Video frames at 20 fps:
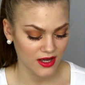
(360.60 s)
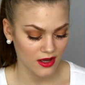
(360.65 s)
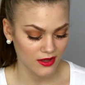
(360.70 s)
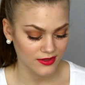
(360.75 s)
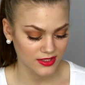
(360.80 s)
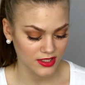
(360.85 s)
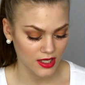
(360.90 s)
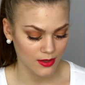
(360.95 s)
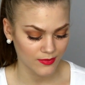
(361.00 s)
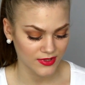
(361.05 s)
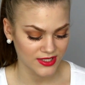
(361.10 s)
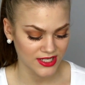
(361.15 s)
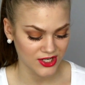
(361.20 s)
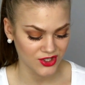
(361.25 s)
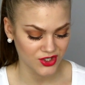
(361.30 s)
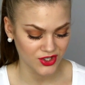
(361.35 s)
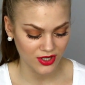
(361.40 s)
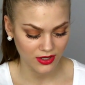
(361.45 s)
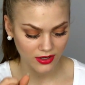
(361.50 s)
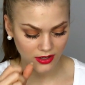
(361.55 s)
dance
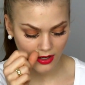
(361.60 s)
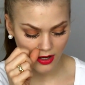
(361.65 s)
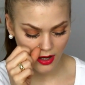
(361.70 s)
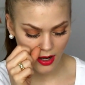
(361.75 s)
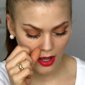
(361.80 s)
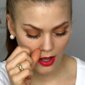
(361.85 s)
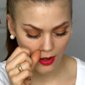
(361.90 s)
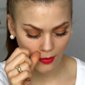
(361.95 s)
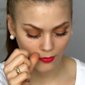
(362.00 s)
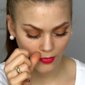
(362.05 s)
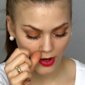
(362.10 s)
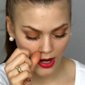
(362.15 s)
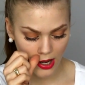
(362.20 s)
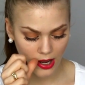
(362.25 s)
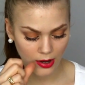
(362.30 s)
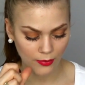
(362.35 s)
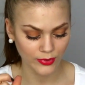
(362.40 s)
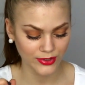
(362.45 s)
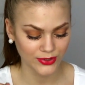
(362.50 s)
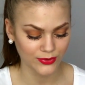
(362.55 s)
competition where
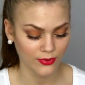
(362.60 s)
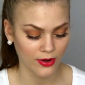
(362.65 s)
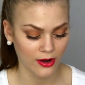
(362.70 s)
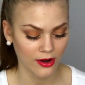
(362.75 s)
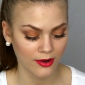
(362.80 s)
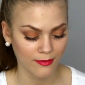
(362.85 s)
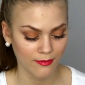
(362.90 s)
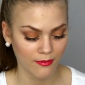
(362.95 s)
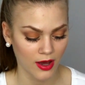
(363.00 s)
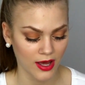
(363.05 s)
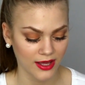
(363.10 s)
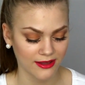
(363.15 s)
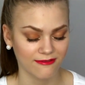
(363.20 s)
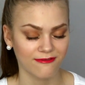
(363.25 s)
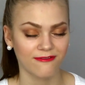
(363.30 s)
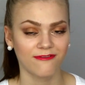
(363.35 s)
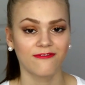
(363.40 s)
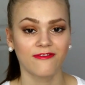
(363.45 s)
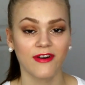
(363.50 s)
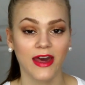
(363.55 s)
I was wearing my
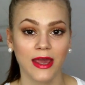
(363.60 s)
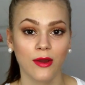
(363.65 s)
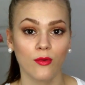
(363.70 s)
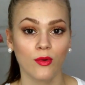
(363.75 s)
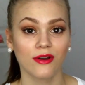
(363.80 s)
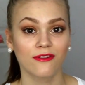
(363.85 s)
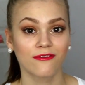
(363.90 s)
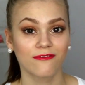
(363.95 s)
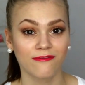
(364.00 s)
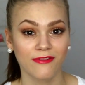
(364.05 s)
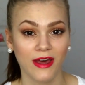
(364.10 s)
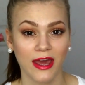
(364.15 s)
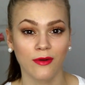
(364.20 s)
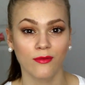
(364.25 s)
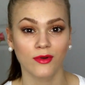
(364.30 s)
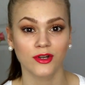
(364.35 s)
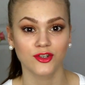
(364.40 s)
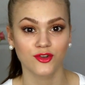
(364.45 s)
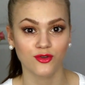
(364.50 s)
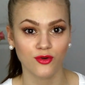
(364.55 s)

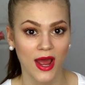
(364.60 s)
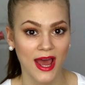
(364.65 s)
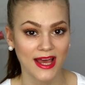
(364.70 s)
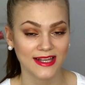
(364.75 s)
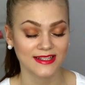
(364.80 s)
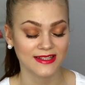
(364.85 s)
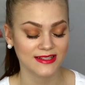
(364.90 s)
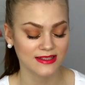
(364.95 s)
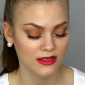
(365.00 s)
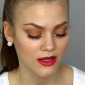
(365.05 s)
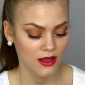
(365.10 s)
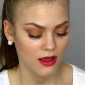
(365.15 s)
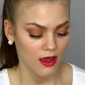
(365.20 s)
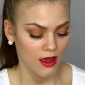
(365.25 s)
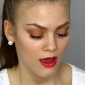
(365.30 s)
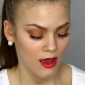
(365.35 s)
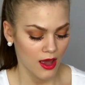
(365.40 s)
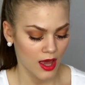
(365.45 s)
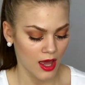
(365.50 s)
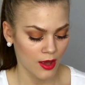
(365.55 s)
favorite dress,
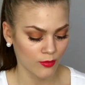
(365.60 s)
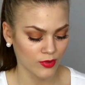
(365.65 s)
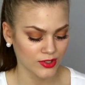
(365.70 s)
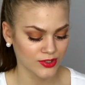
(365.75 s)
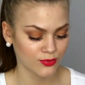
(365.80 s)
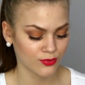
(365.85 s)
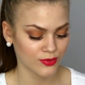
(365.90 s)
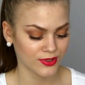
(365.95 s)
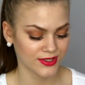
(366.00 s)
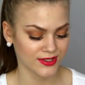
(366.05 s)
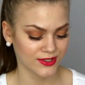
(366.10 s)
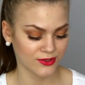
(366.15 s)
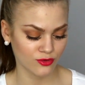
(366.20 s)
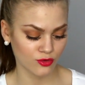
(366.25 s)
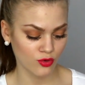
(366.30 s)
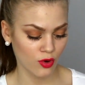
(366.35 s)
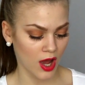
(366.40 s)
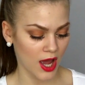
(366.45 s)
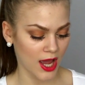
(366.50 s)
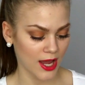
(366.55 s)
which was
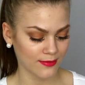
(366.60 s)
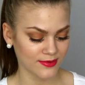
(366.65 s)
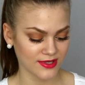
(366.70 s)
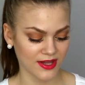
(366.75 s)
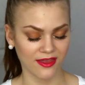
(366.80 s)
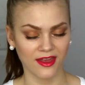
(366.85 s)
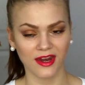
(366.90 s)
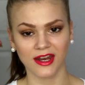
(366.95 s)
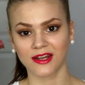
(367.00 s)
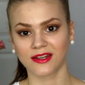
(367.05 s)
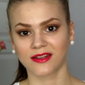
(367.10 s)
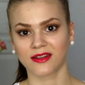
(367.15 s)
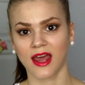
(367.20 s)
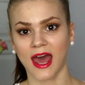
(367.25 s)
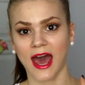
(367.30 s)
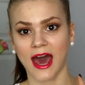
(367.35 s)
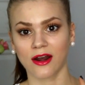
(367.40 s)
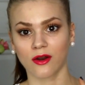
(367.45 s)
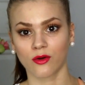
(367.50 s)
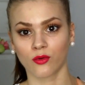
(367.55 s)
striped, and then it
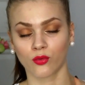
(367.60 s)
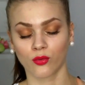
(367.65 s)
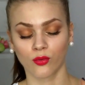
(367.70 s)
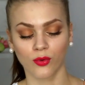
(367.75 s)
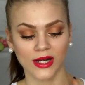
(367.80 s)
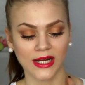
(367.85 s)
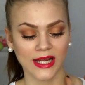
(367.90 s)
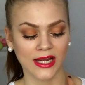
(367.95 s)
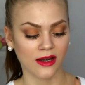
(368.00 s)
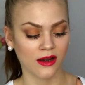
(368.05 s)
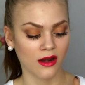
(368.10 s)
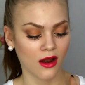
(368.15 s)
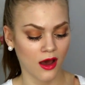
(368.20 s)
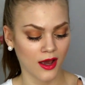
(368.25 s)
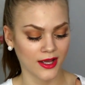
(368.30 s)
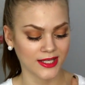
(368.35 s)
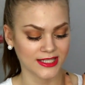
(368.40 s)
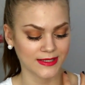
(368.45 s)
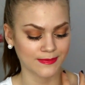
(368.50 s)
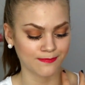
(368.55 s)
had a really
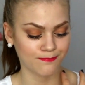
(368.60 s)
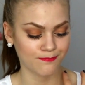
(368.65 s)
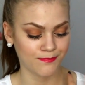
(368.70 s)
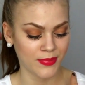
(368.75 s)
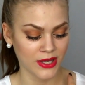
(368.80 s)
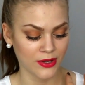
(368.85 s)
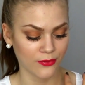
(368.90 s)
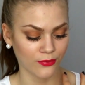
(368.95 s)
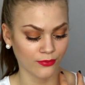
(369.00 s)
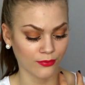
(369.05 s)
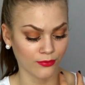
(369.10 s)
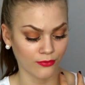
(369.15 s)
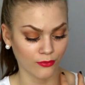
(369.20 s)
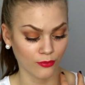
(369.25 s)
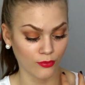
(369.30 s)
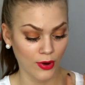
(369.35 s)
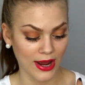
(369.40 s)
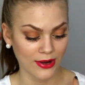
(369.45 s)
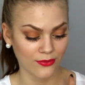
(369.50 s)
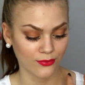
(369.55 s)
nice big
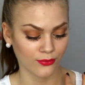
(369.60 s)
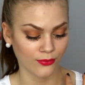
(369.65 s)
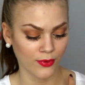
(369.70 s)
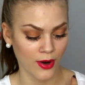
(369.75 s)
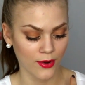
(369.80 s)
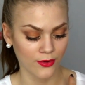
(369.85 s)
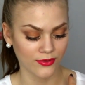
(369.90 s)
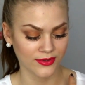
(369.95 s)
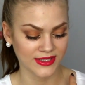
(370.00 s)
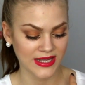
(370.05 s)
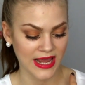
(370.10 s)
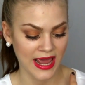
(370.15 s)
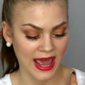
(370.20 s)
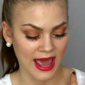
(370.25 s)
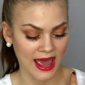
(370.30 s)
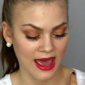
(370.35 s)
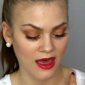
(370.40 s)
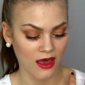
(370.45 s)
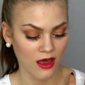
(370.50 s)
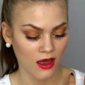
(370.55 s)
red rose
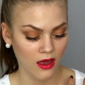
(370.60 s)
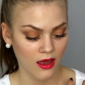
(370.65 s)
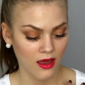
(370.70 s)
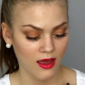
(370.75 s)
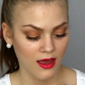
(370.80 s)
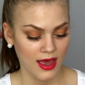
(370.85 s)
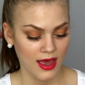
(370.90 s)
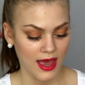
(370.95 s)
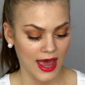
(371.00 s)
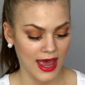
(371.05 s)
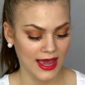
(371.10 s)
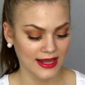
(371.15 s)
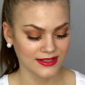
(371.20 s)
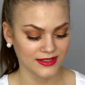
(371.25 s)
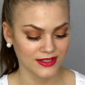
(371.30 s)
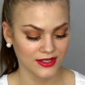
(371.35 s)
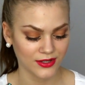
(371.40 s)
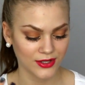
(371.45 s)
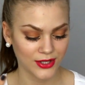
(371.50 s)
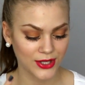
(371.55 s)
here
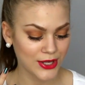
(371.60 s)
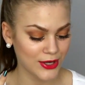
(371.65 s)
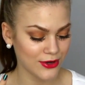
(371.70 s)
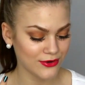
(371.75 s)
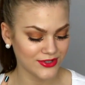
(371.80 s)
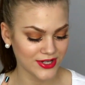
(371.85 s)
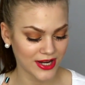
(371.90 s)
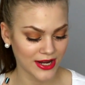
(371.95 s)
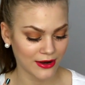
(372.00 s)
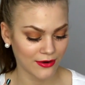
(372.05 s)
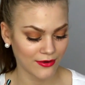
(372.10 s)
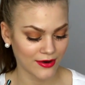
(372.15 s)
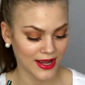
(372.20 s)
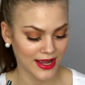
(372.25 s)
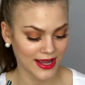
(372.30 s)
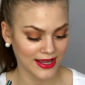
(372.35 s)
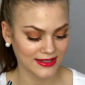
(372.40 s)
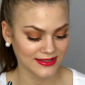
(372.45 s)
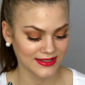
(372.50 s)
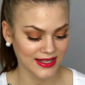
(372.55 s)
and huge
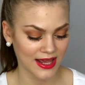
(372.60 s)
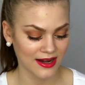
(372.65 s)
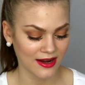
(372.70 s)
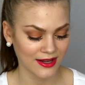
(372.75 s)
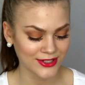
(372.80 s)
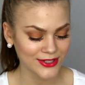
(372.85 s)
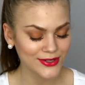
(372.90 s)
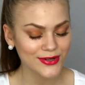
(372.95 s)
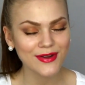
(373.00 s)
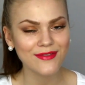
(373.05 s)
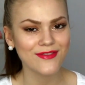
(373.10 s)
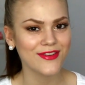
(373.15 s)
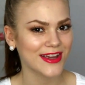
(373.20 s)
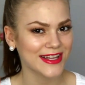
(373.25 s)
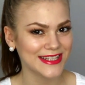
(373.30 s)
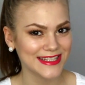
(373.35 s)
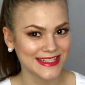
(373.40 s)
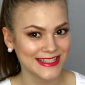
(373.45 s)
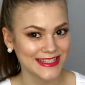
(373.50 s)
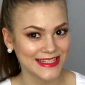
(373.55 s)
earrings. And I don't know if you
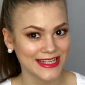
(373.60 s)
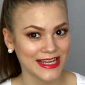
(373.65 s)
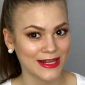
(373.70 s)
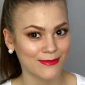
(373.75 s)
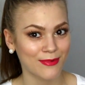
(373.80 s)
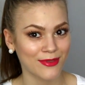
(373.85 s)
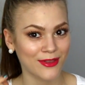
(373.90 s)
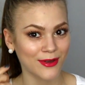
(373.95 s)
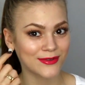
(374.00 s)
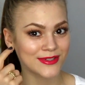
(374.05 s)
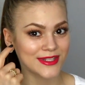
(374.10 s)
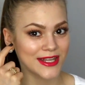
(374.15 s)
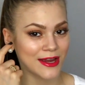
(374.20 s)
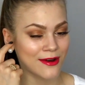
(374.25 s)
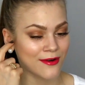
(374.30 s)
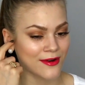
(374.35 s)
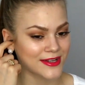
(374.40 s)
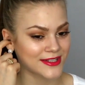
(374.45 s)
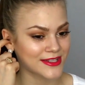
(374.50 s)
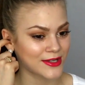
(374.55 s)
can see it, but those
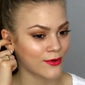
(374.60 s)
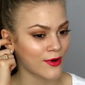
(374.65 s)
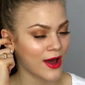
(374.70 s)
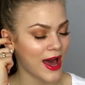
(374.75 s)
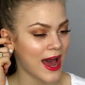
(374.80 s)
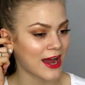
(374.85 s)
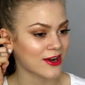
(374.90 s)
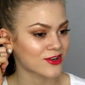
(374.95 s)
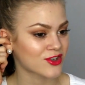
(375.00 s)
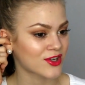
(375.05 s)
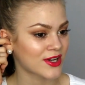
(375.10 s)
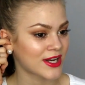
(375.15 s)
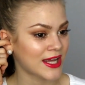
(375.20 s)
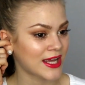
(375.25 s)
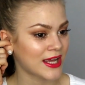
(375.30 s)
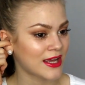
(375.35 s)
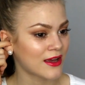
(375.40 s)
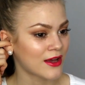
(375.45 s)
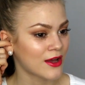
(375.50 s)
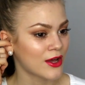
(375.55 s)
earrings, they were
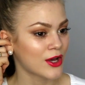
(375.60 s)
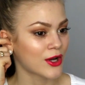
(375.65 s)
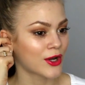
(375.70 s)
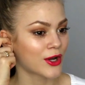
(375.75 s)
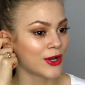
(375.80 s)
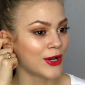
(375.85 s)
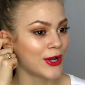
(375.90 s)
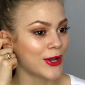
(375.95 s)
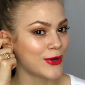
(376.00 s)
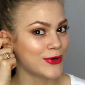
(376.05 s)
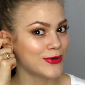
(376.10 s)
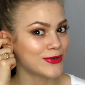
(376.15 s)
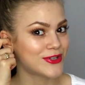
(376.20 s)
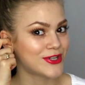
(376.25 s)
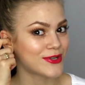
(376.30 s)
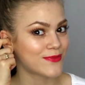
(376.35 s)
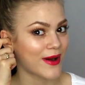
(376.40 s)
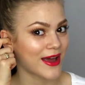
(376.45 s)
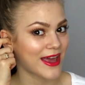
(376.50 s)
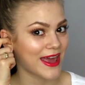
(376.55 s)
actually glued
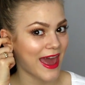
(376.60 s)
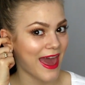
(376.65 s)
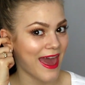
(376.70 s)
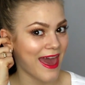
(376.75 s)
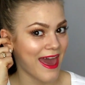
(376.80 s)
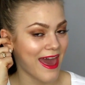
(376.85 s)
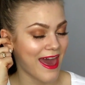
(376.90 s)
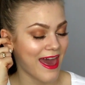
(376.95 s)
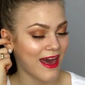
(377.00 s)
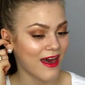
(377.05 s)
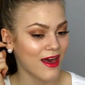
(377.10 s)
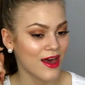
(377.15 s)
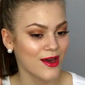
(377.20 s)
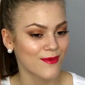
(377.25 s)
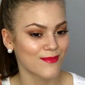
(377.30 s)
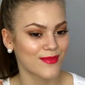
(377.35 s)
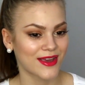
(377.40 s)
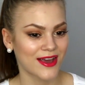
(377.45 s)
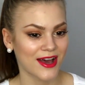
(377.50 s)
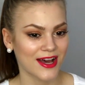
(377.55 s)
to my ear,
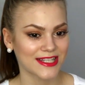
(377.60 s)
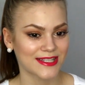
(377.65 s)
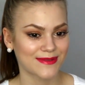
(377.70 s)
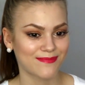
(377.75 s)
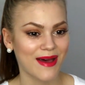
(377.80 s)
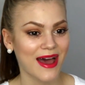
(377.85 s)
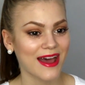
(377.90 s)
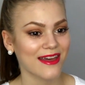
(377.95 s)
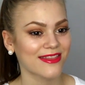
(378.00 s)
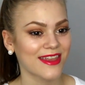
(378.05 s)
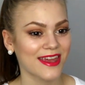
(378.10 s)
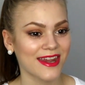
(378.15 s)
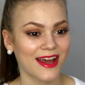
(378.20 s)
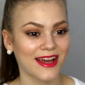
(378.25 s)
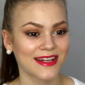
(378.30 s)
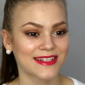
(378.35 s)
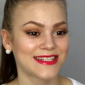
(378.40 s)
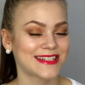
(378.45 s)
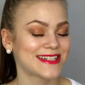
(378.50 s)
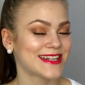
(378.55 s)
because back then
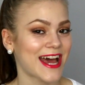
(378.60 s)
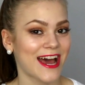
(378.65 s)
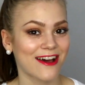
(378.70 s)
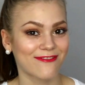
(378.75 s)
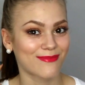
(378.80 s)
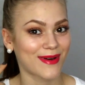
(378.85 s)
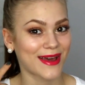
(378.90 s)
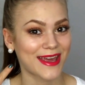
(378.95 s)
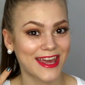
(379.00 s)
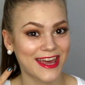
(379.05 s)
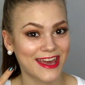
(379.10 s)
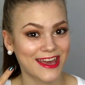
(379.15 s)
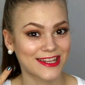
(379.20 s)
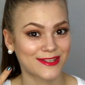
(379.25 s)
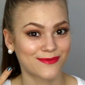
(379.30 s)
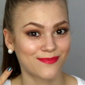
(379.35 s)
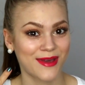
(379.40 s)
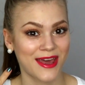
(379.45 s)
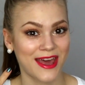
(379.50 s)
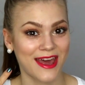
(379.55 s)
I didn't have my
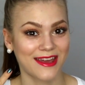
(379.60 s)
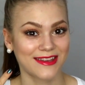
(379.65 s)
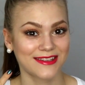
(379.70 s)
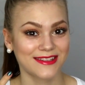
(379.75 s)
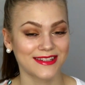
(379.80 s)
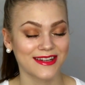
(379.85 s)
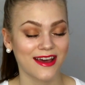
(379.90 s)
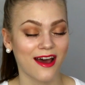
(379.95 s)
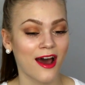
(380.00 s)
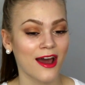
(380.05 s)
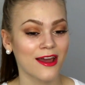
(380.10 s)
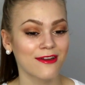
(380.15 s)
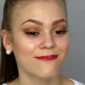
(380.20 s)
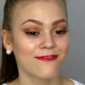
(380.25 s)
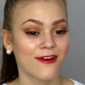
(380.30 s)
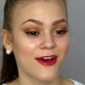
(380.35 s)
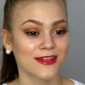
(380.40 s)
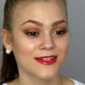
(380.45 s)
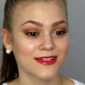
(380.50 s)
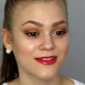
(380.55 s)
ears pierced. I
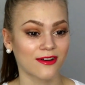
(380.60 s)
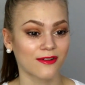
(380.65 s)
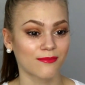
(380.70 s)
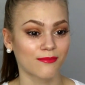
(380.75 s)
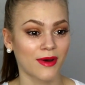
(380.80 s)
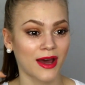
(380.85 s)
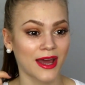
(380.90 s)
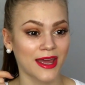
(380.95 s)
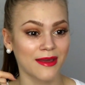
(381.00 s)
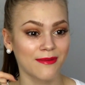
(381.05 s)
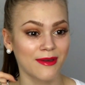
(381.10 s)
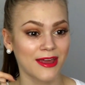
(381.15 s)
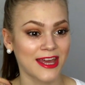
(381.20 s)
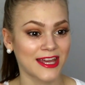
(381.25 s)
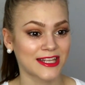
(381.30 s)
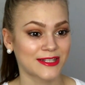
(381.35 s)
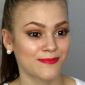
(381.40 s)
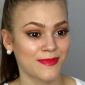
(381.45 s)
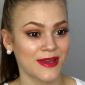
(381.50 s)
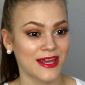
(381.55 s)
first got my
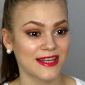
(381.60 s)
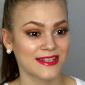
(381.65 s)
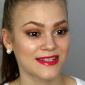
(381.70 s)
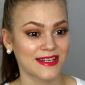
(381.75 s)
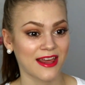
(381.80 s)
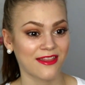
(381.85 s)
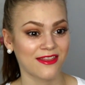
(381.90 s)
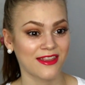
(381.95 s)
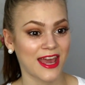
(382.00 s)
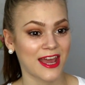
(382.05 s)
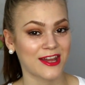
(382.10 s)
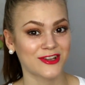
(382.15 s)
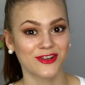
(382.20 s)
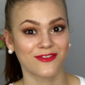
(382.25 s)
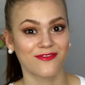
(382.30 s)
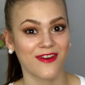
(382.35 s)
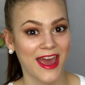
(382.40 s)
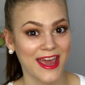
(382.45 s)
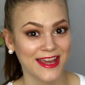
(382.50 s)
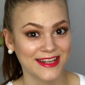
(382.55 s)
ears pierced at the age
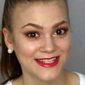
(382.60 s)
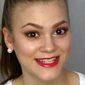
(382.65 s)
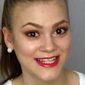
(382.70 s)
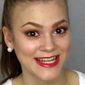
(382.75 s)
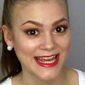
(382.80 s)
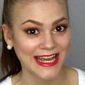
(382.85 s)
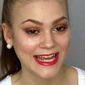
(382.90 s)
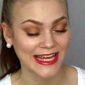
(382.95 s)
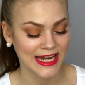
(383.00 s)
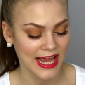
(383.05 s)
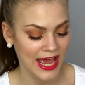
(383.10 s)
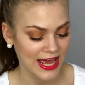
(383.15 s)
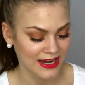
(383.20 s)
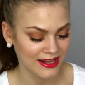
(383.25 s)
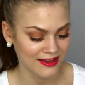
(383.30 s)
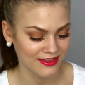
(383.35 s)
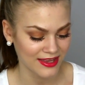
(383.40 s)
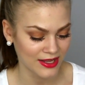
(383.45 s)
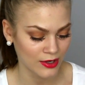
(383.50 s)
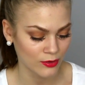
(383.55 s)
of 18, and
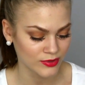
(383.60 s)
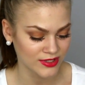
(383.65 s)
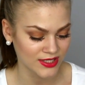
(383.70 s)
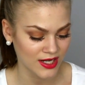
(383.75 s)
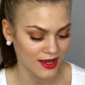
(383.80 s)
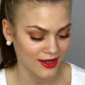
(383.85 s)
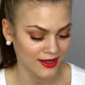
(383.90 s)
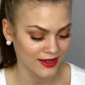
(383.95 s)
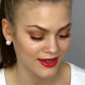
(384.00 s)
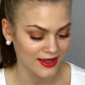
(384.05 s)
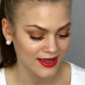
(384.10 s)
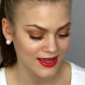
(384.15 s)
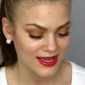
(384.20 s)
I think it was like